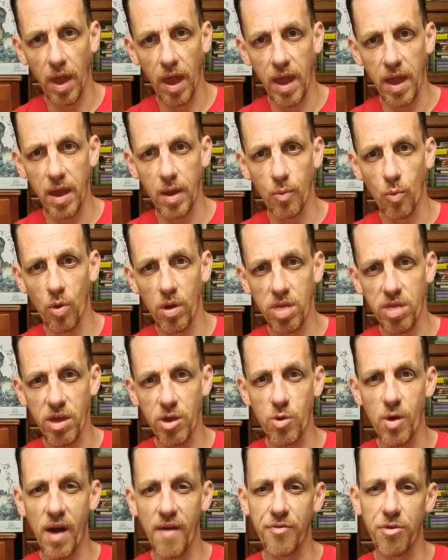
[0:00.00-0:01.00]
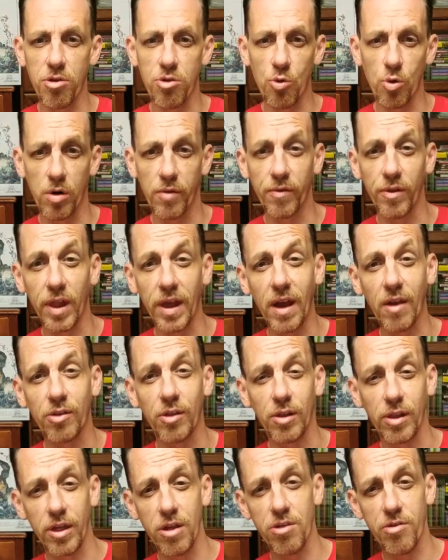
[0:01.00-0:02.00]
and ones that you have to sort of lay out
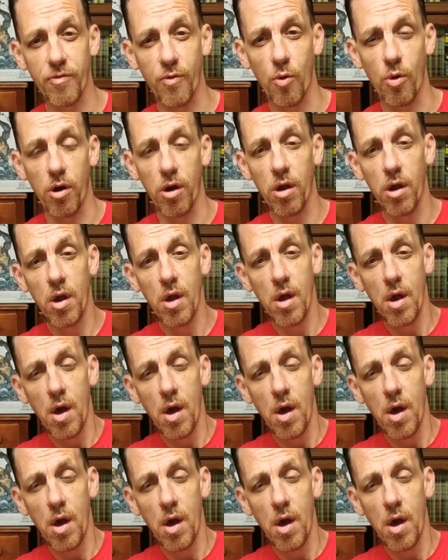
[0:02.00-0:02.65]
the least for.